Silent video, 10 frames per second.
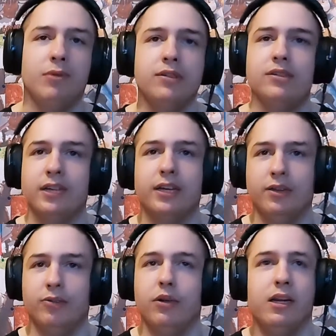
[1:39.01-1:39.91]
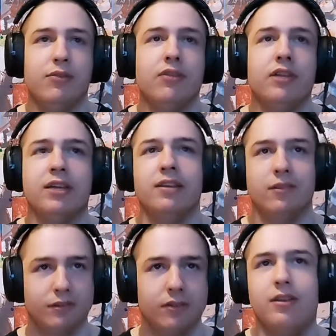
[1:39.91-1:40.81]
but yeah, in real life it's like
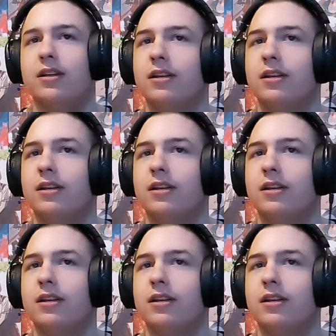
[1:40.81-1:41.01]
this.